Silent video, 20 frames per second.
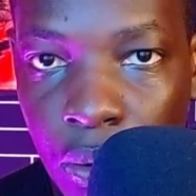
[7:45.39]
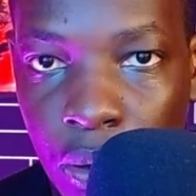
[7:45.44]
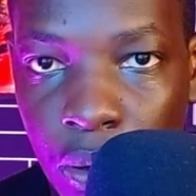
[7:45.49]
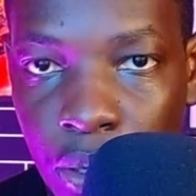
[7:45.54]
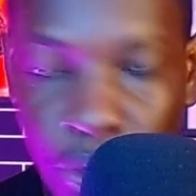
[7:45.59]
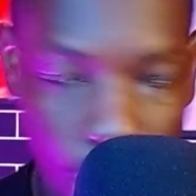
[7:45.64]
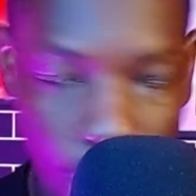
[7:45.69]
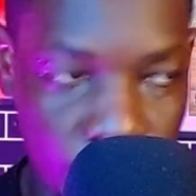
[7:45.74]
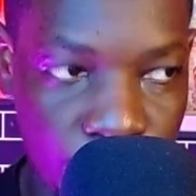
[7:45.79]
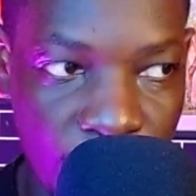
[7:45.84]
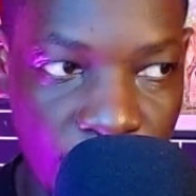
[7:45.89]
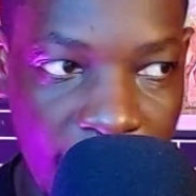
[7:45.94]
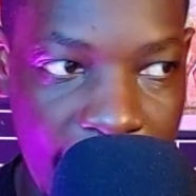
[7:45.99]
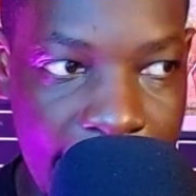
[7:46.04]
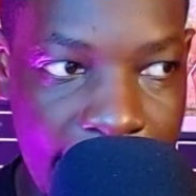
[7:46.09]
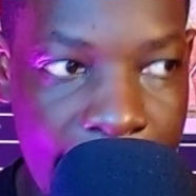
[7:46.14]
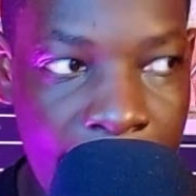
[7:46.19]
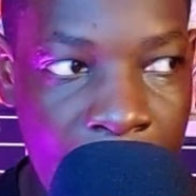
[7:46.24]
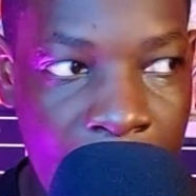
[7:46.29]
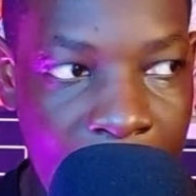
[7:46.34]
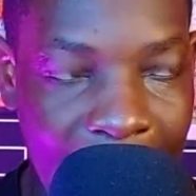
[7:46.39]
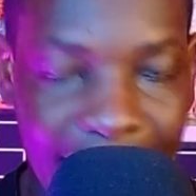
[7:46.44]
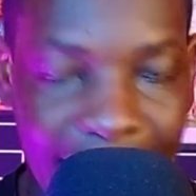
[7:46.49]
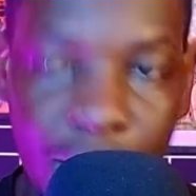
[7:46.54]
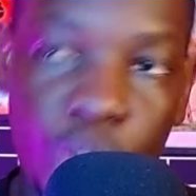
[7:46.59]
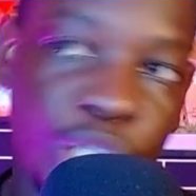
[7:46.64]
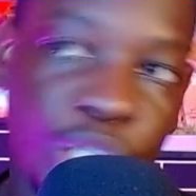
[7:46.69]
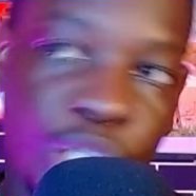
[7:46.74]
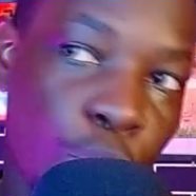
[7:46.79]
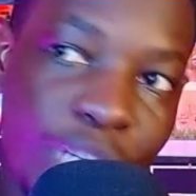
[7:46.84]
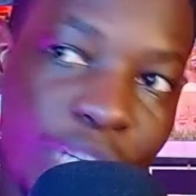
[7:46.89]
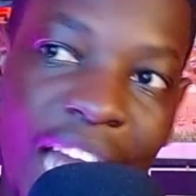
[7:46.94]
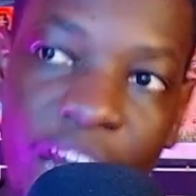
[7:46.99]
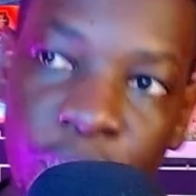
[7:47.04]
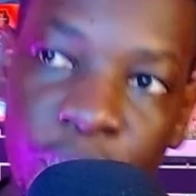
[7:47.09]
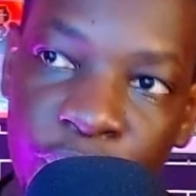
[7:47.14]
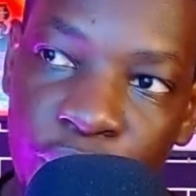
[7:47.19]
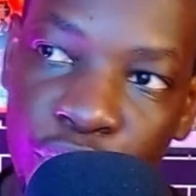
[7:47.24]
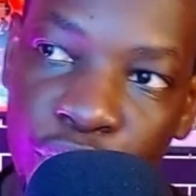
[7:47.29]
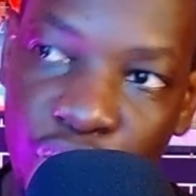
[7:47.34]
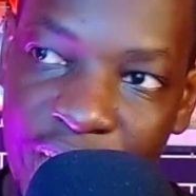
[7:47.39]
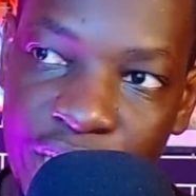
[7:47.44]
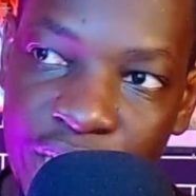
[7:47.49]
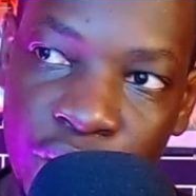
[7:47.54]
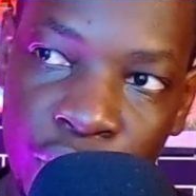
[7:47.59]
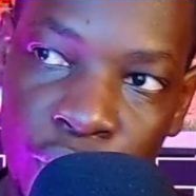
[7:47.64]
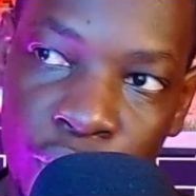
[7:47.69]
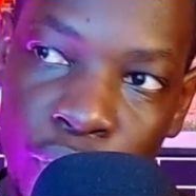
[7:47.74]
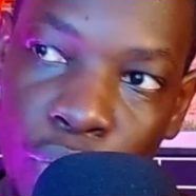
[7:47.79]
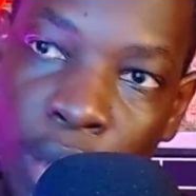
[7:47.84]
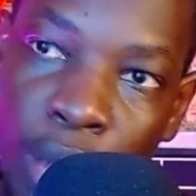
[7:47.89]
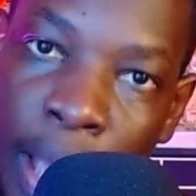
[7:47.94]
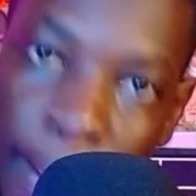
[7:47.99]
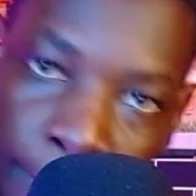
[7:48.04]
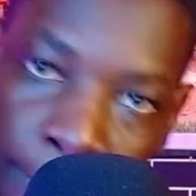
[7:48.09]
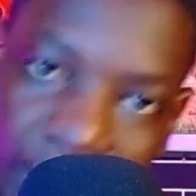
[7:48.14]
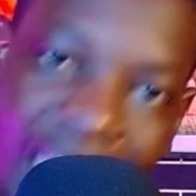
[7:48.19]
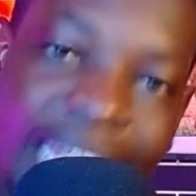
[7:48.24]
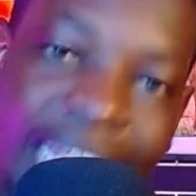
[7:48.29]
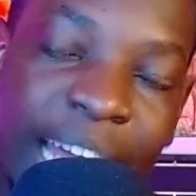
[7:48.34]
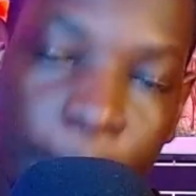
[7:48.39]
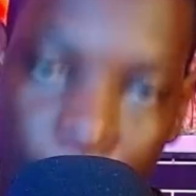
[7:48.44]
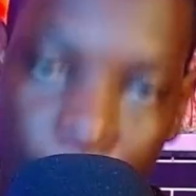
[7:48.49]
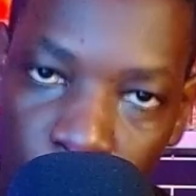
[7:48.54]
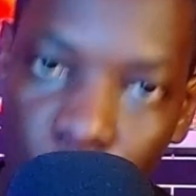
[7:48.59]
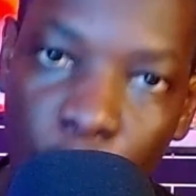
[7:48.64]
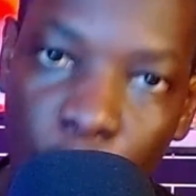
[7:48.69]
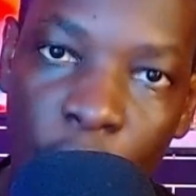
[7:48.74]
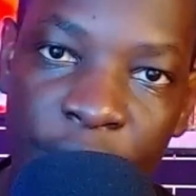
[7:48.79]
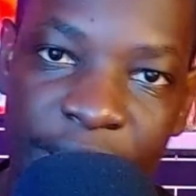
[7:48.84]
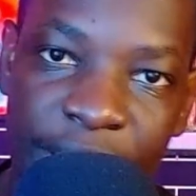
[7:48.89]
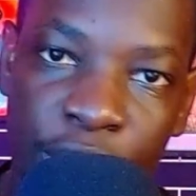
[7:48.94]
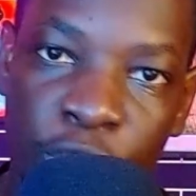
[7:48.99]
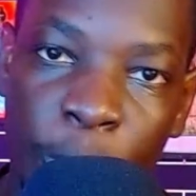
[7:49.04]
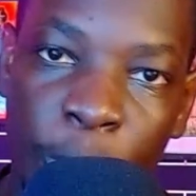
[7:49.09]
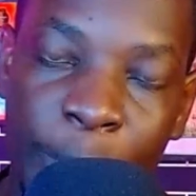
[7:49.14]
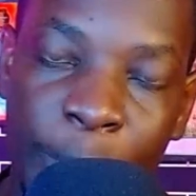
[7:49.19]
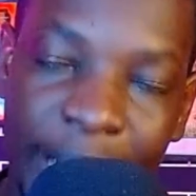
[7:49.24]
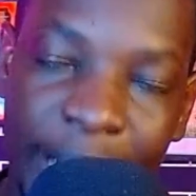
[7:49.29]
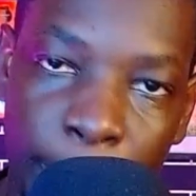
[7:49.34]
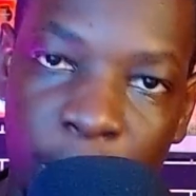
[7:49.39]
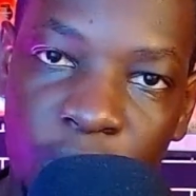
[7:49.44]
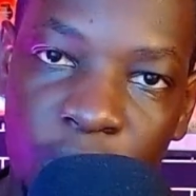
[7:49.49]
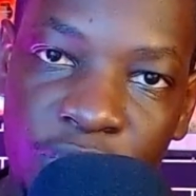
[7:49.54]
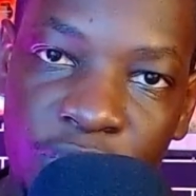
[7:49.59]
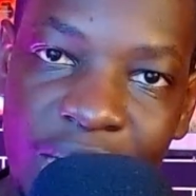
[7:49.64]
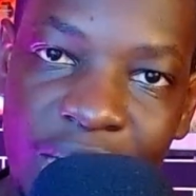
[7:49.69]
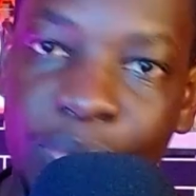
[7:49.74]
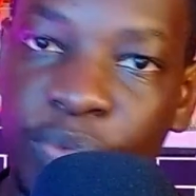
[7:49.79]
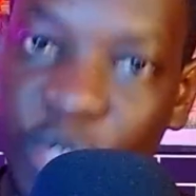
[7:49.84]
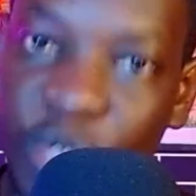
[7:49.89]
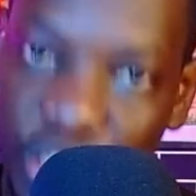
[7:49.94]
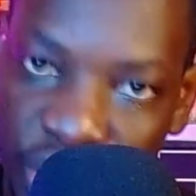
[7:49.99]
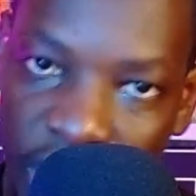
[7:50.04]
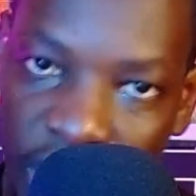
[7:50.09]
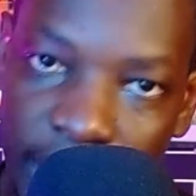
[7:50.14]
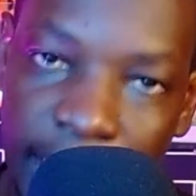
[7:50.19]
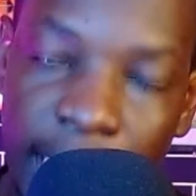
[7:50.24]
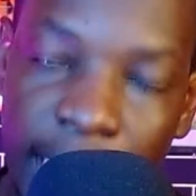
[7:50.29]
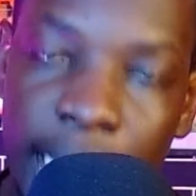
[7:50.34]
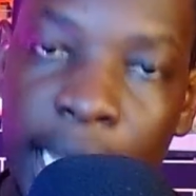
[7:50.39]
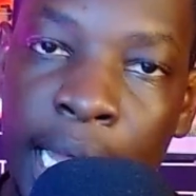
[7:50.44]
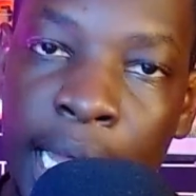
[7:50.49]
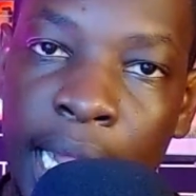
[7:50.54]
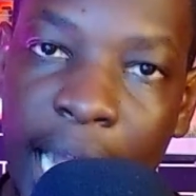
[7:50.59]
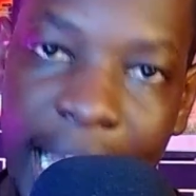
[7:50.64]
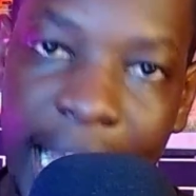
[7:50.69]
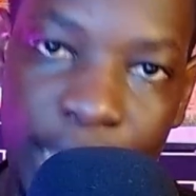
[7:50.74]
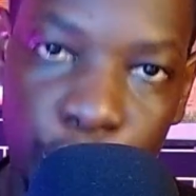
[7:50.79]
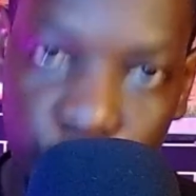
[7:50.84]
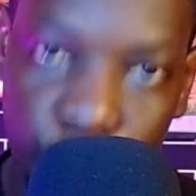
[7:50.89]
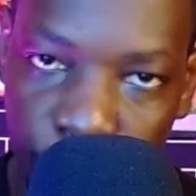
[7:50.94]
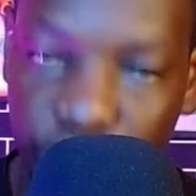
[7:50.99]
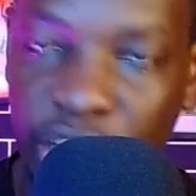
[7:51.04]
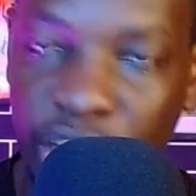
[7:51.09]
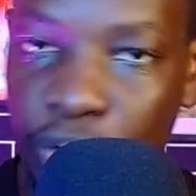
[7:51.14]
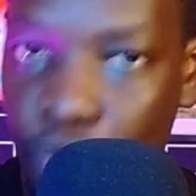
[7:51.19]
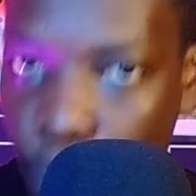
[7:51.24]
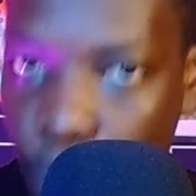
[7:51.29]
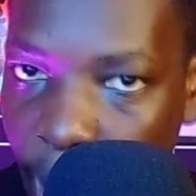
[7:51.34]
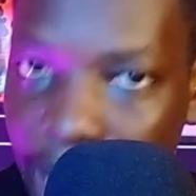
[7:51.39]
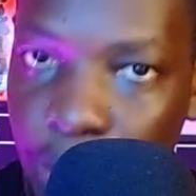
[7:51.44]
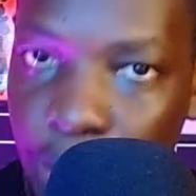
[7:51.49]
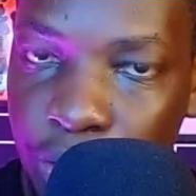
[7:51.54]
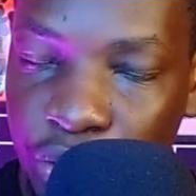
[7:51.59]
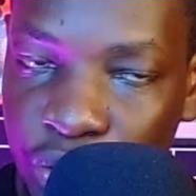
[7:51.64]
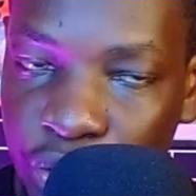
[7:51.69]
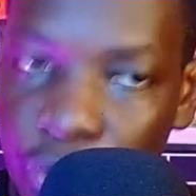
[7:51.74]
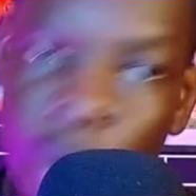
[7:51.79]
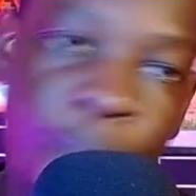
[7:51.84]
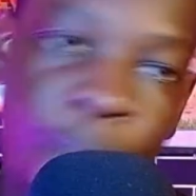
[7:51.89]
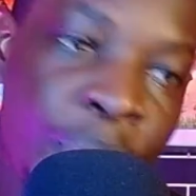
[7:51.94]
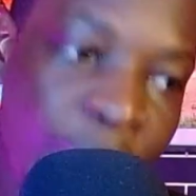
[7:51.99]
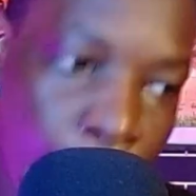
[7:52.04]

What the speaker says: Not really. I thought he would have tried to play that ball over the top a couple of times for Saka and Trossard to run into,